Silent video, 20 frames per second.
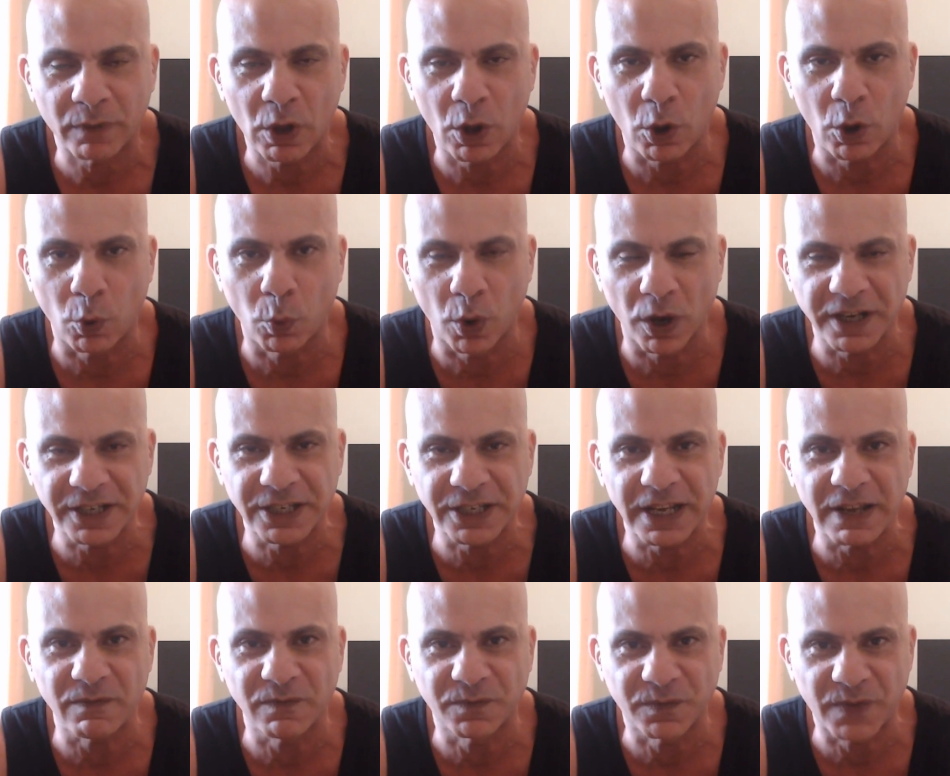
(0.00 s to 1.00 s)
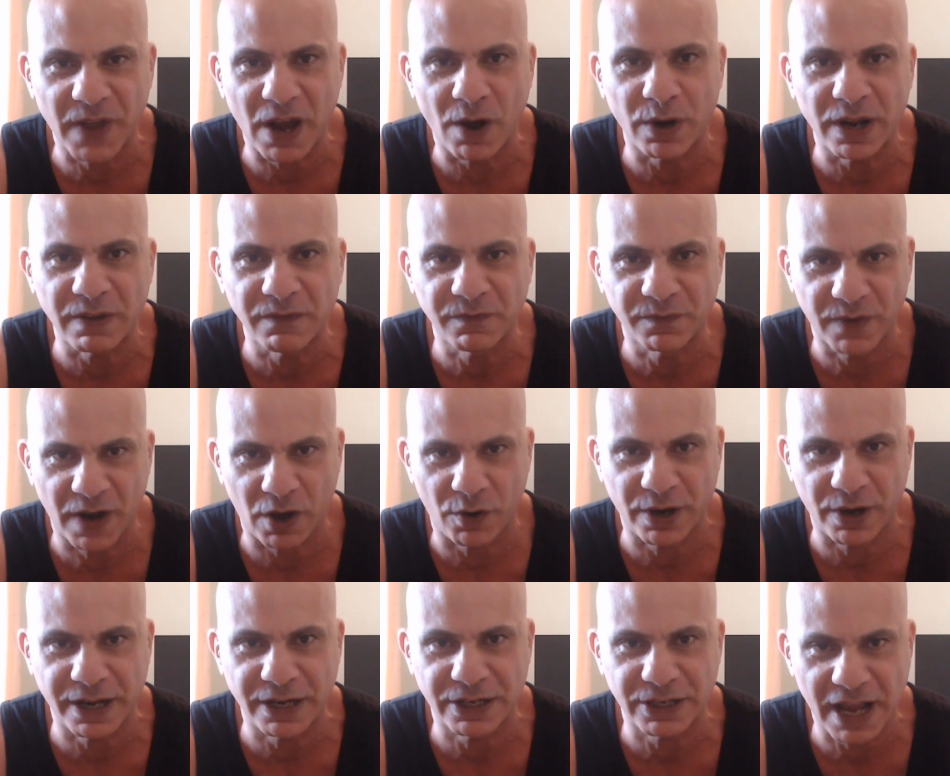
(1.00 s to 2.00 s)
Or was it very,
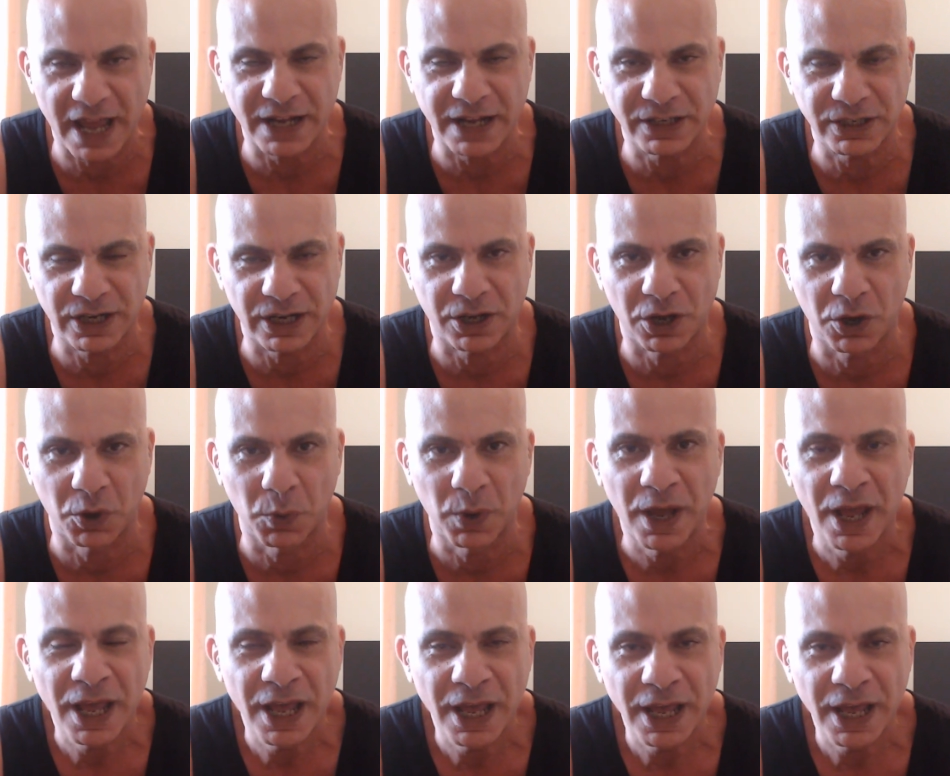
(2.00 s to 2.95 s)
very tactical?